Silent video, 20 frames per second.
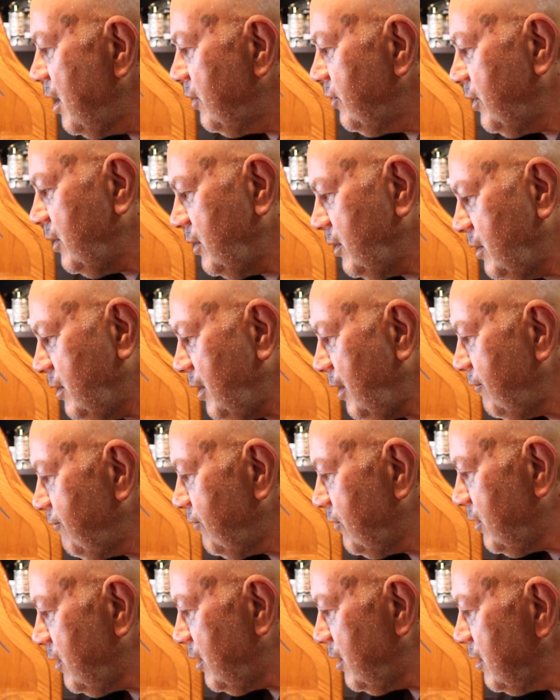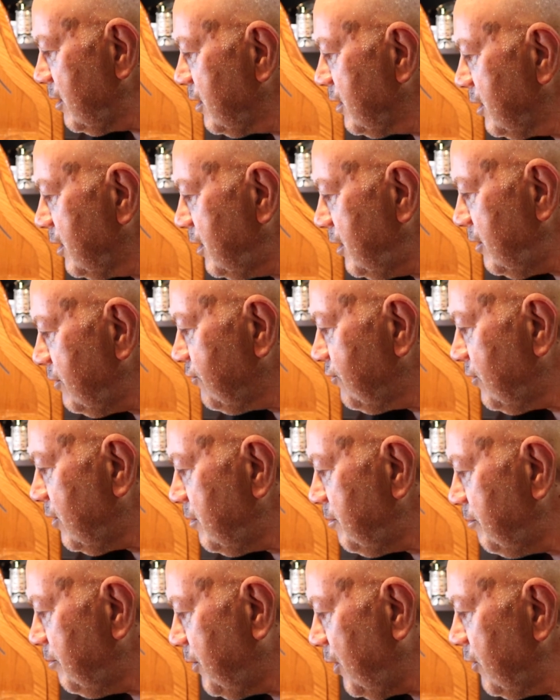then gave her a kiss
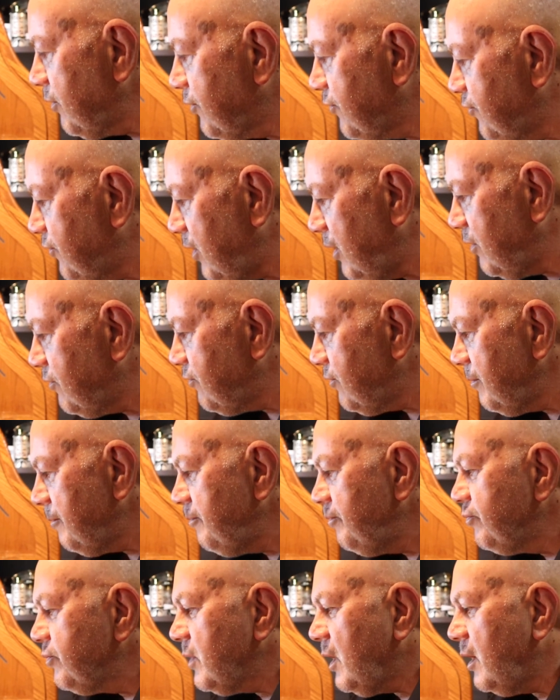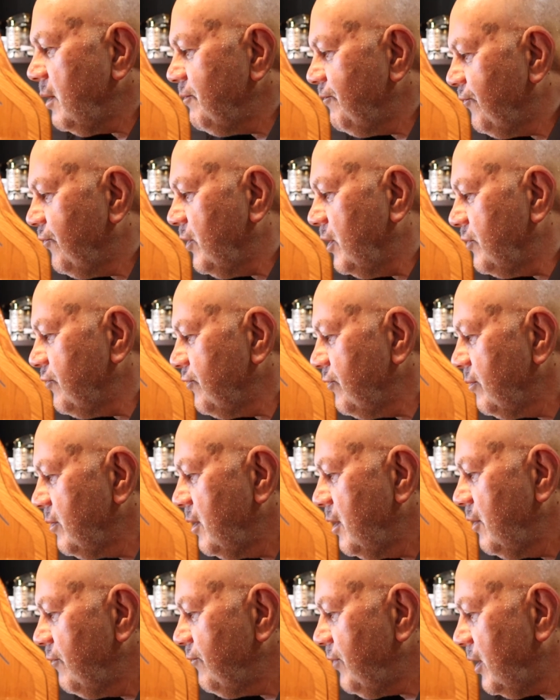on both cheeks. I'm French.
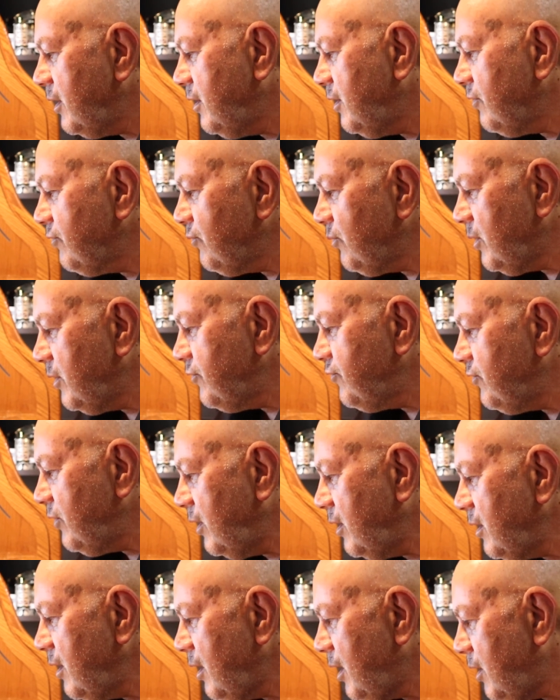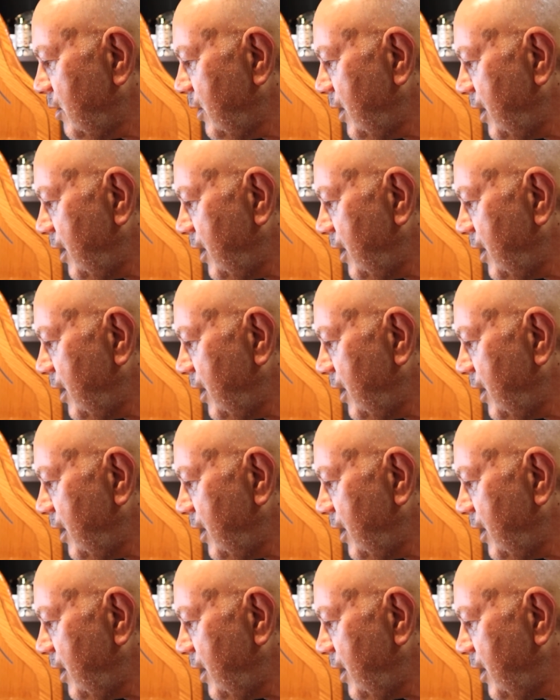If I kiss one cheek, I'll